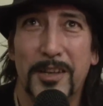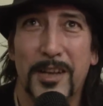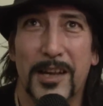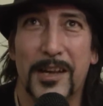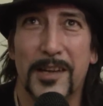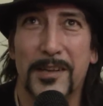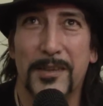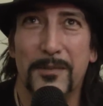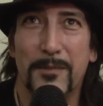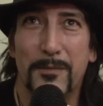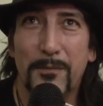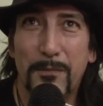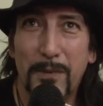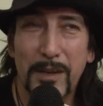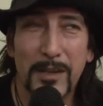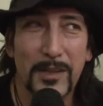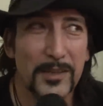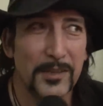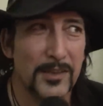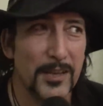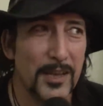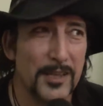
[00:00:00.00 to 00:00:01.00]
And
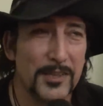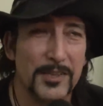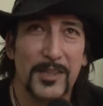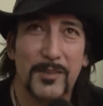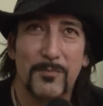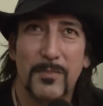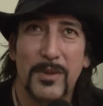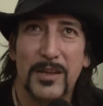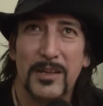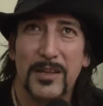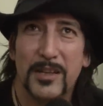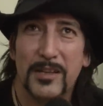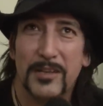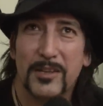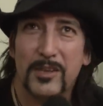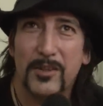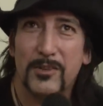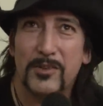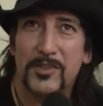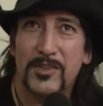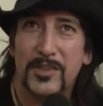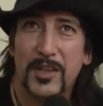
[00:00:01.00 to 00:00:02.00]
failing that, it may yet
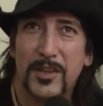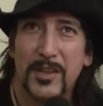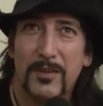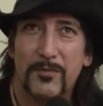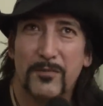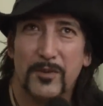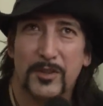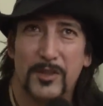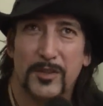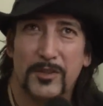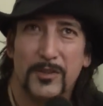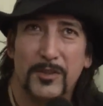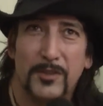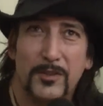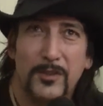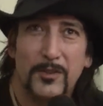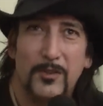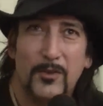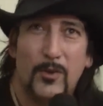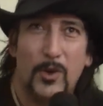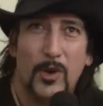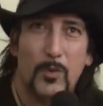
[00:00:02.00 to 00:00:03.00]
go to South Africa,
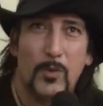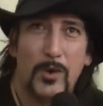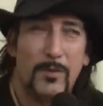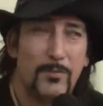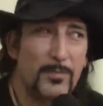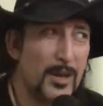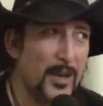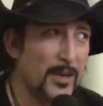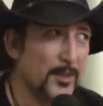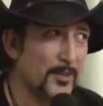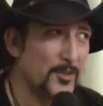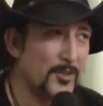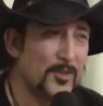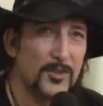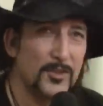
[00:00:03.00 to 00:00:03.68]
all the way back